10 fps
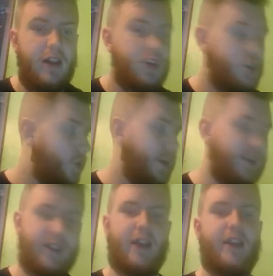
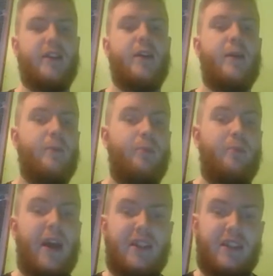Great design,
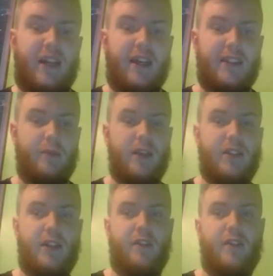piss stats at
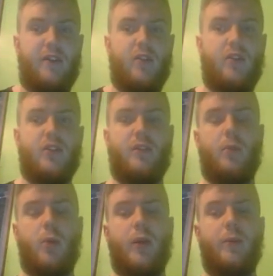base 95 across the
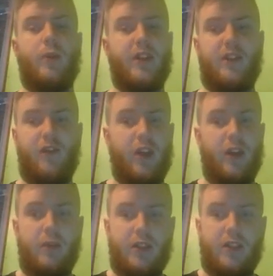board, but it's
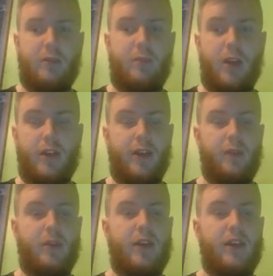funny because it can be all
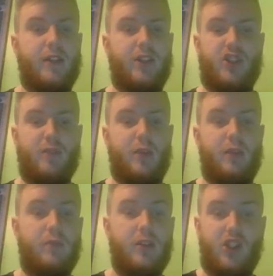typing and it's just a
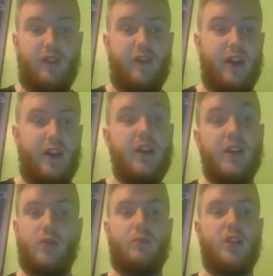meme. Shit Valley,
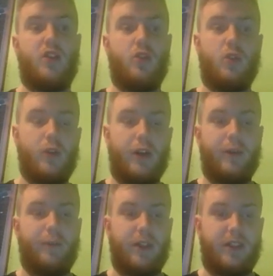that's what me and Hugo call
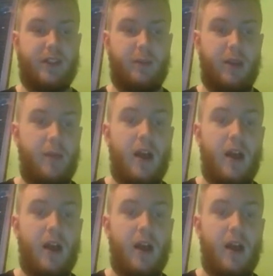it because it's a meme.